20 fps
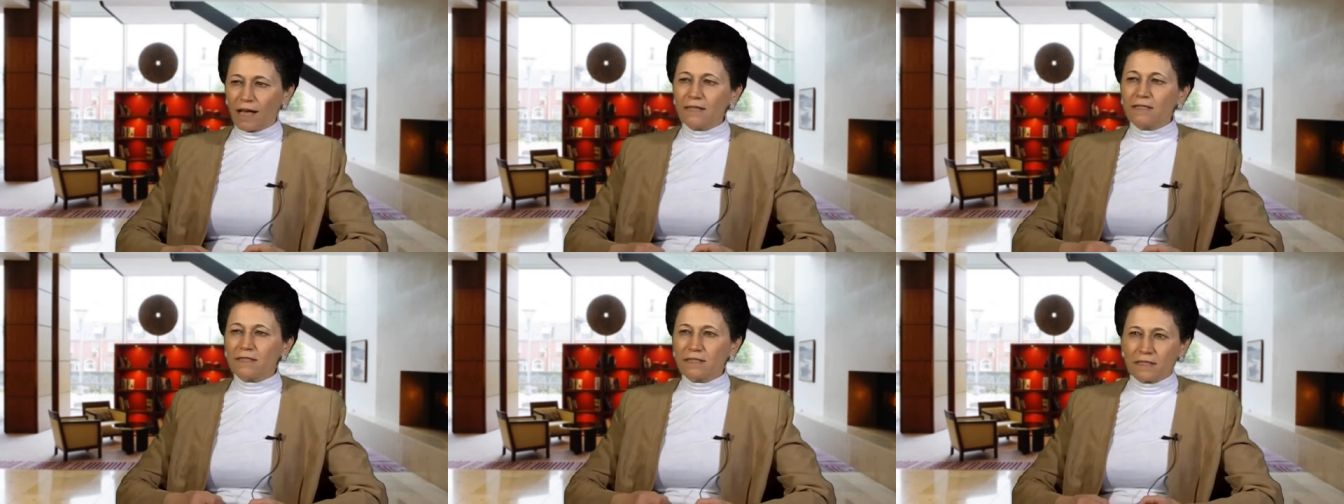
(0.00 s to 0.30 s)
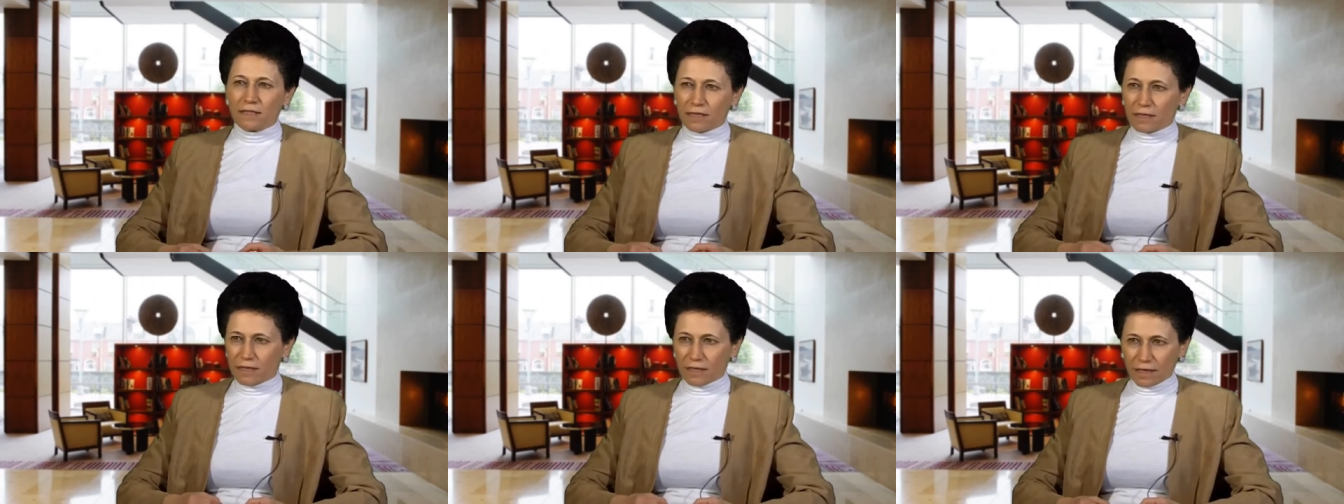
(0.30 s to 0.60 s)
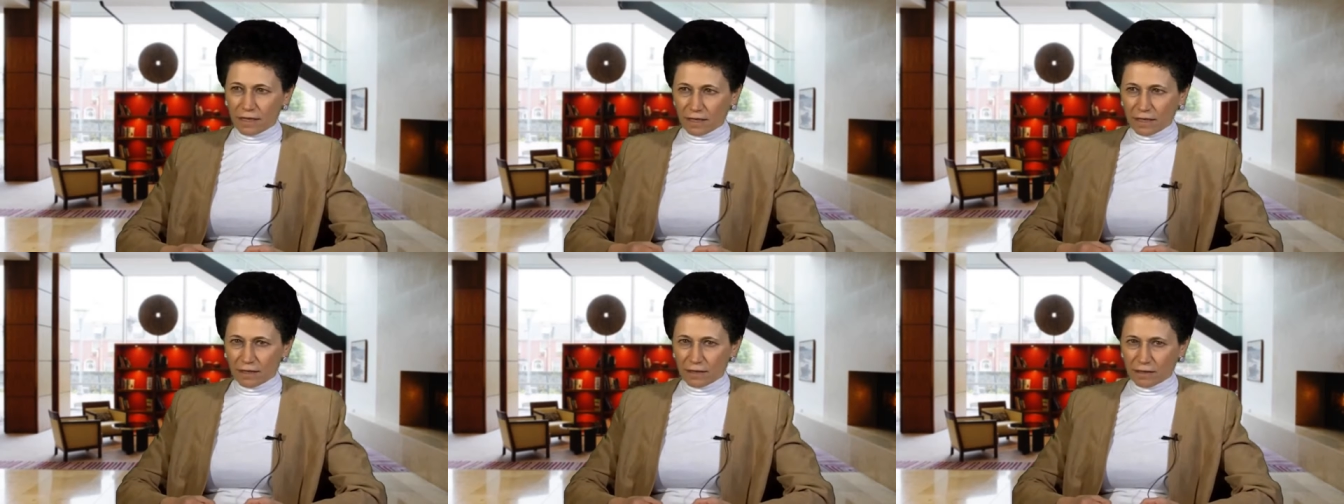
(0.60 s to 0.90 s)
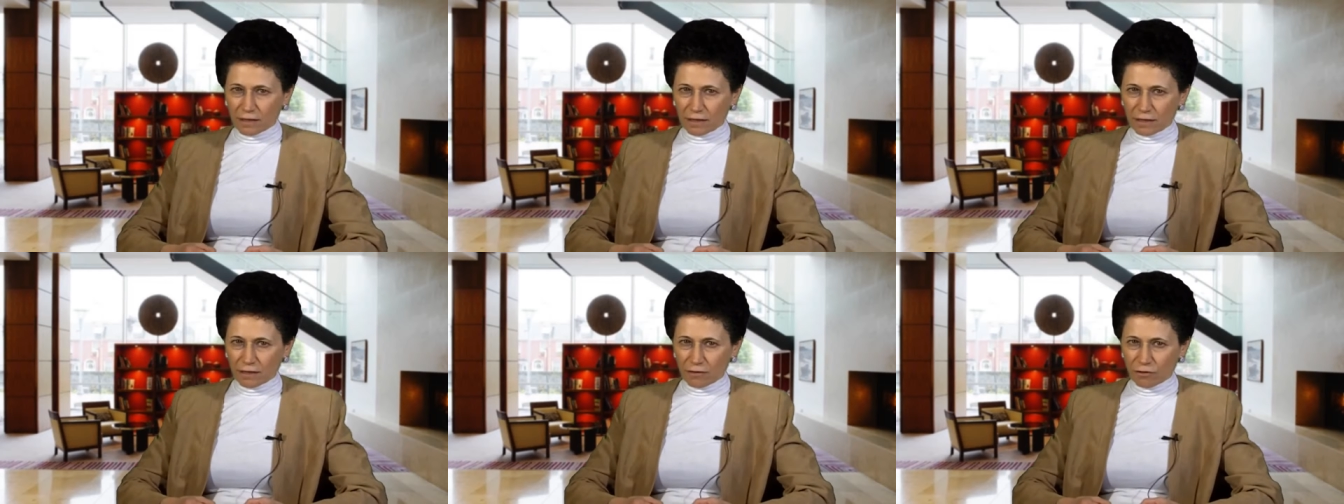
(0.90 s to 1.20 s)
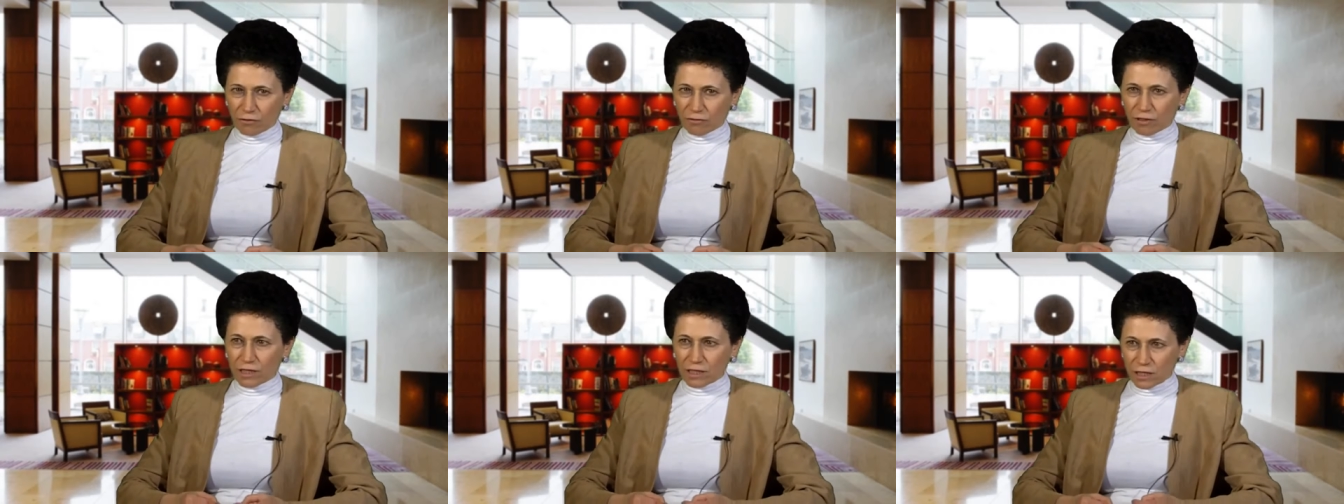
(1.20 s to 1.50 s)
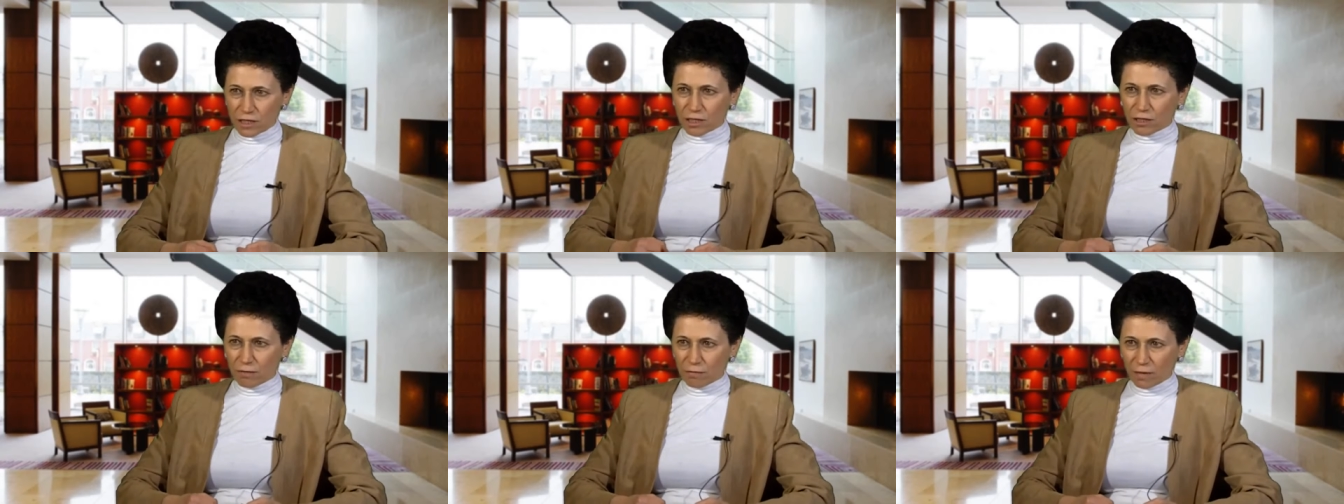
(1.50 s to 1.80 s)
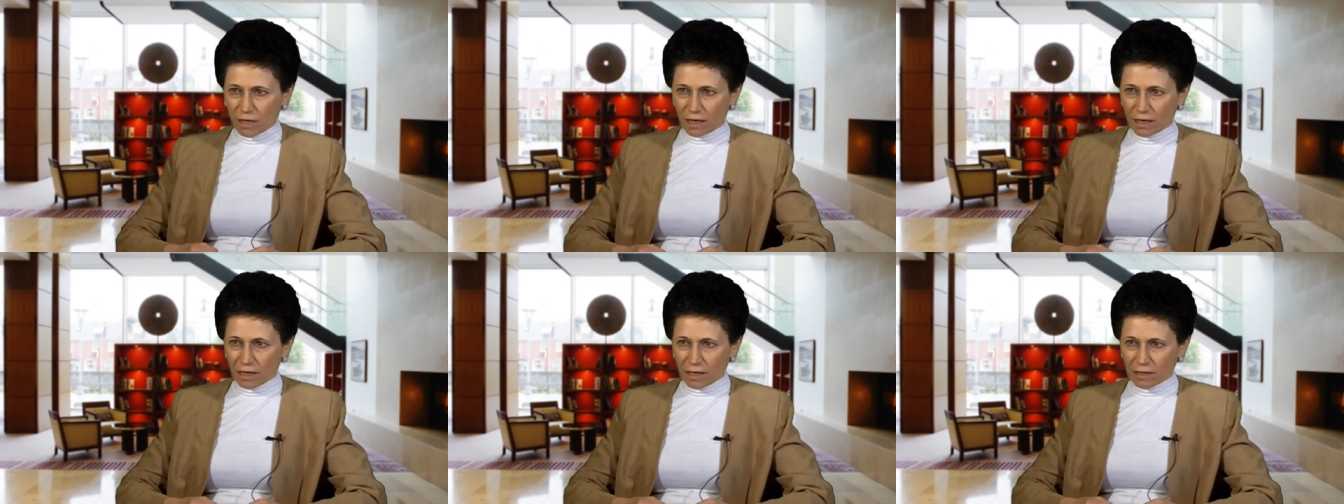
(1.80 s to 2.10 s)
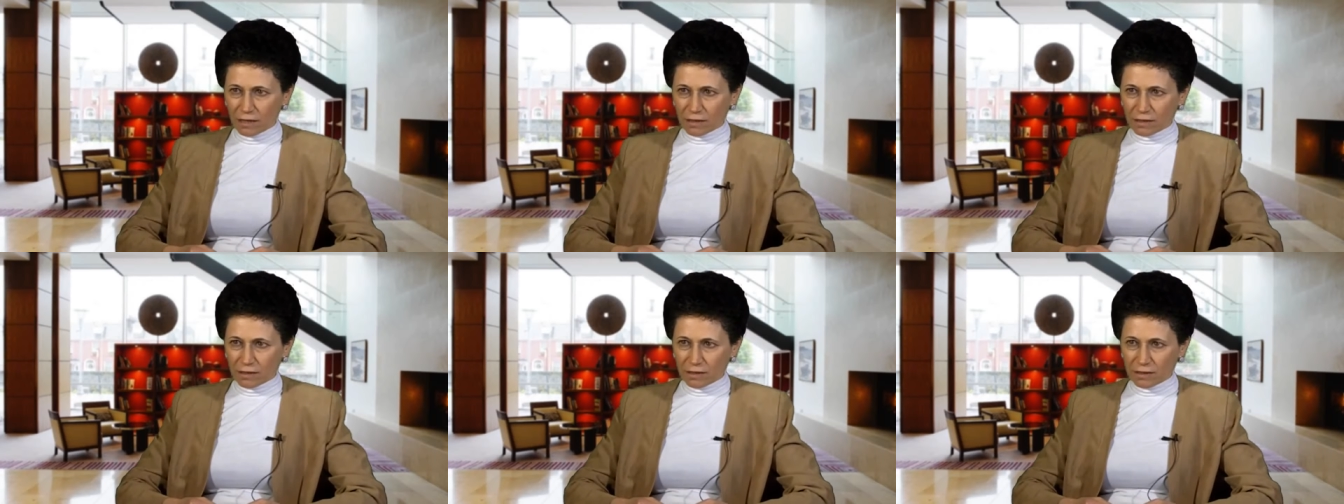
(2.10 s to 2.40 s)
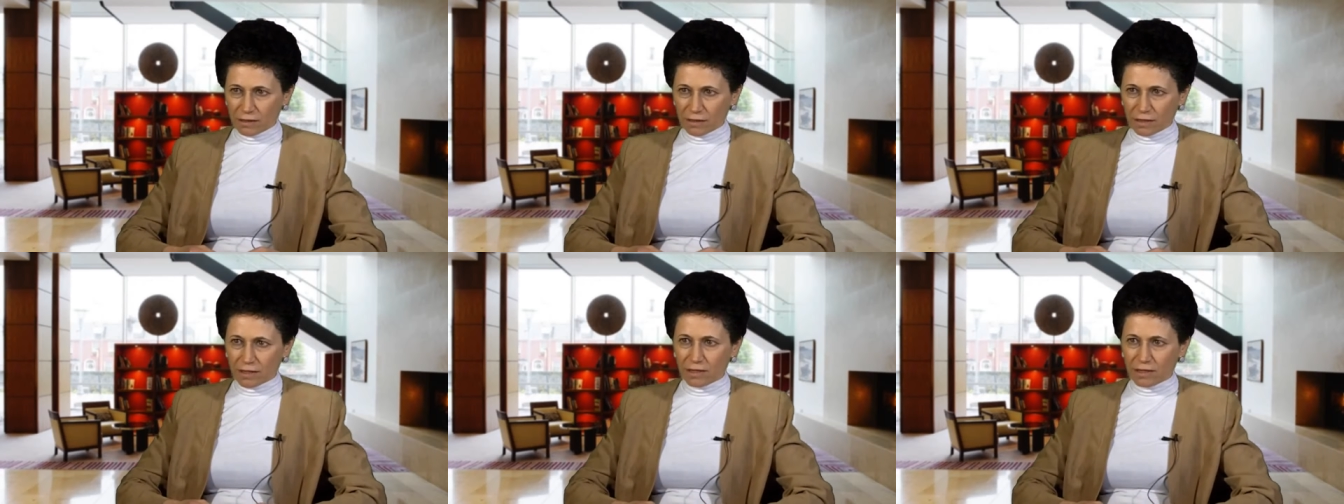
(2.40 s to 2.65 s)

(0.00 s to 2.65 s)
uncertainty of decision makers.